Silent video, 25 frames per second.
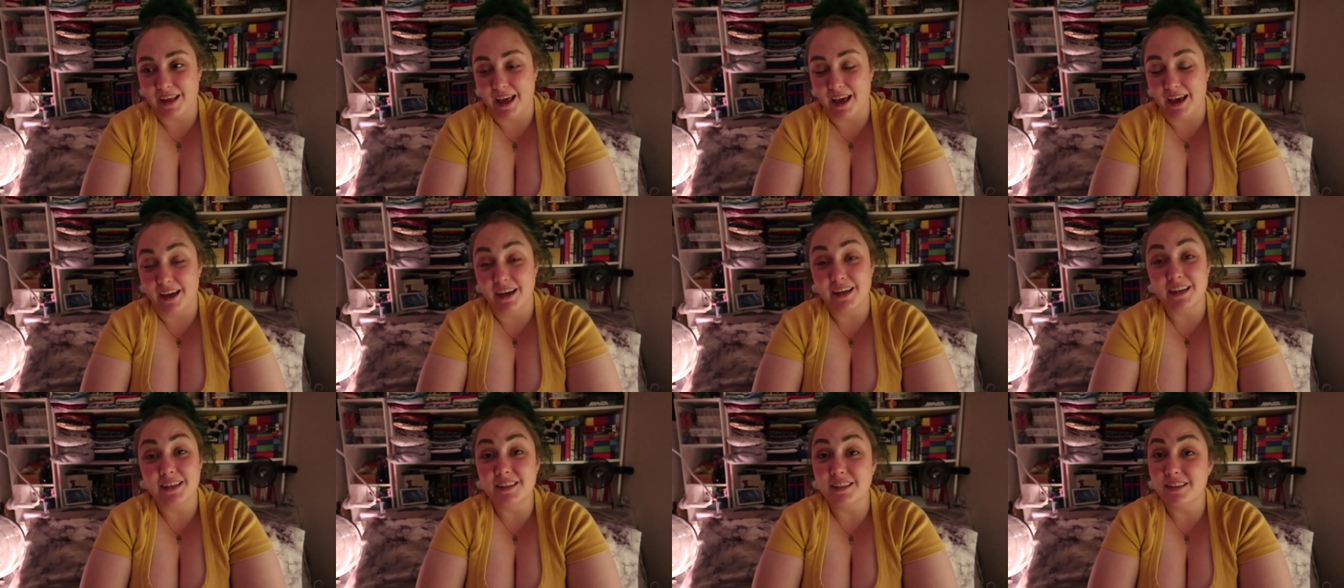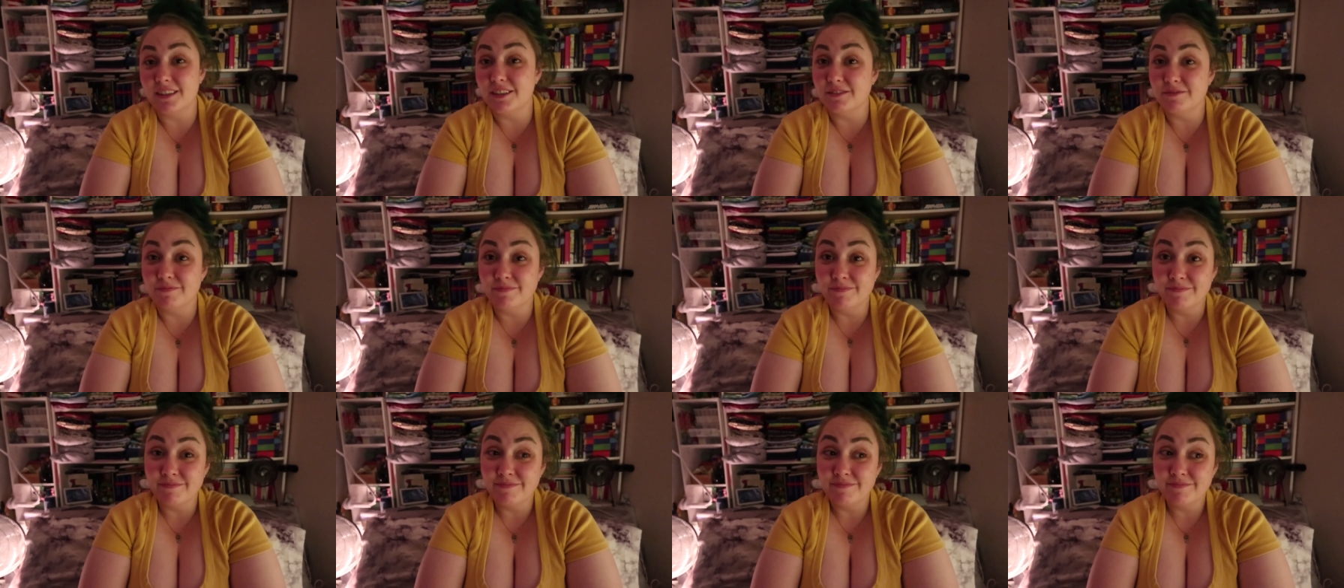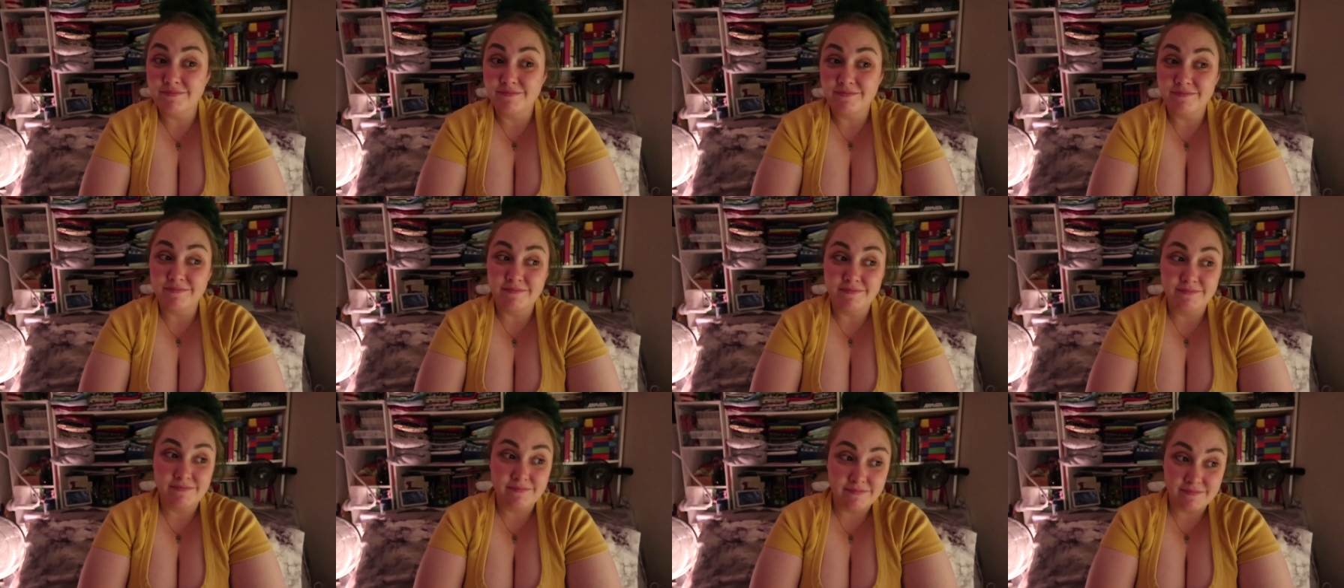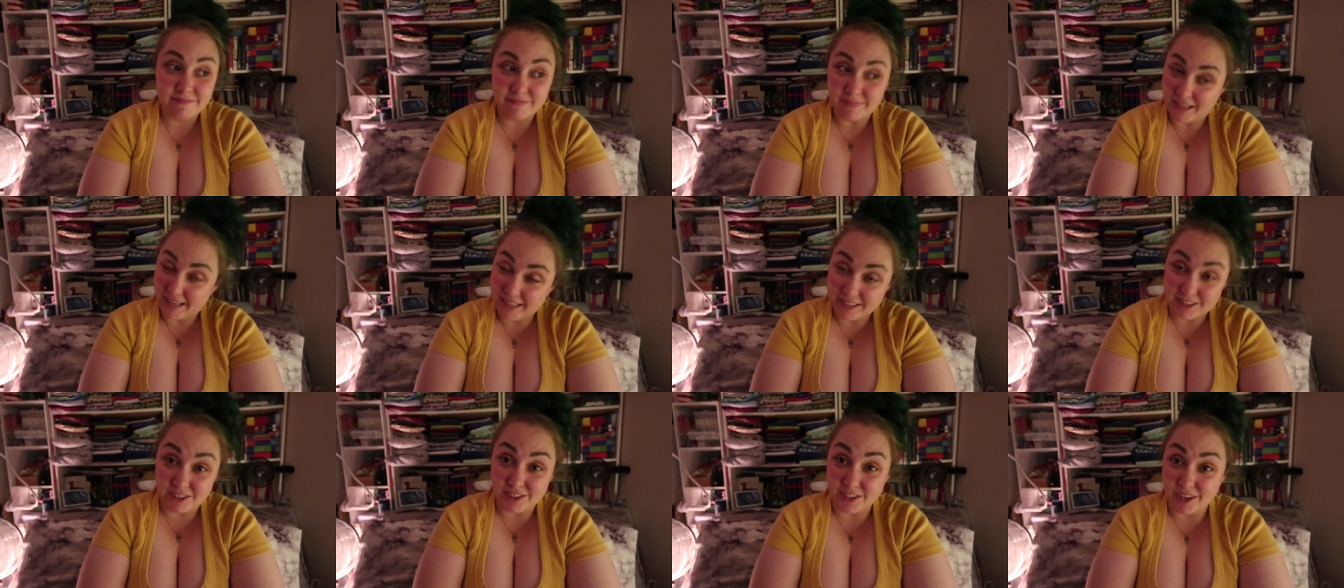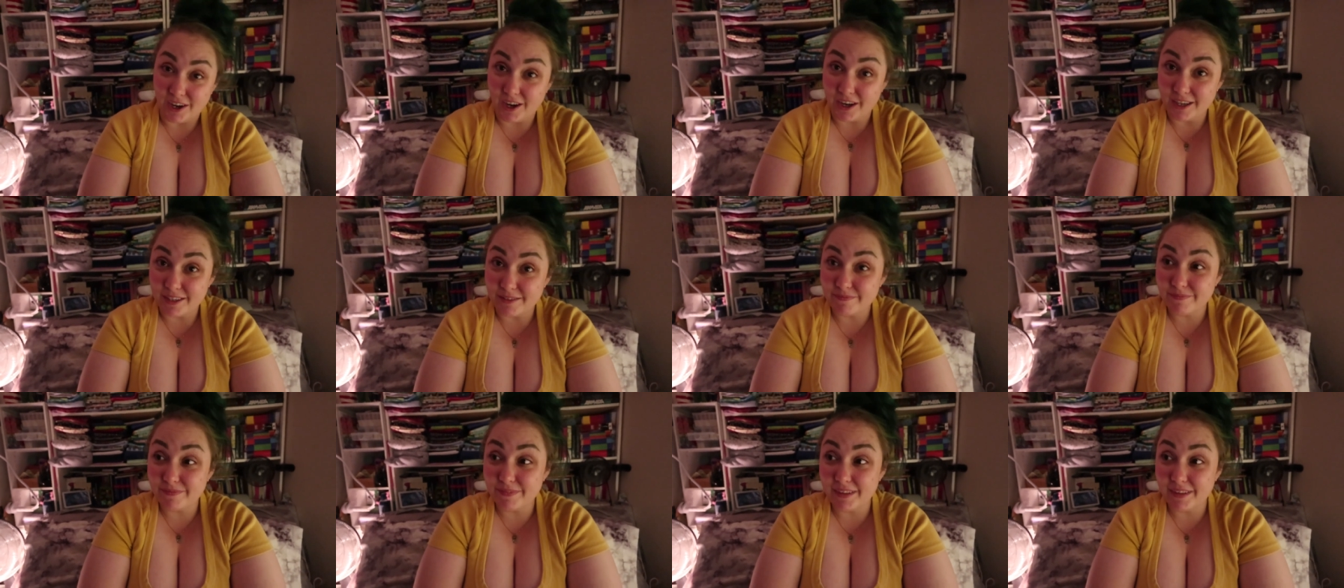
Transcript: And it's not.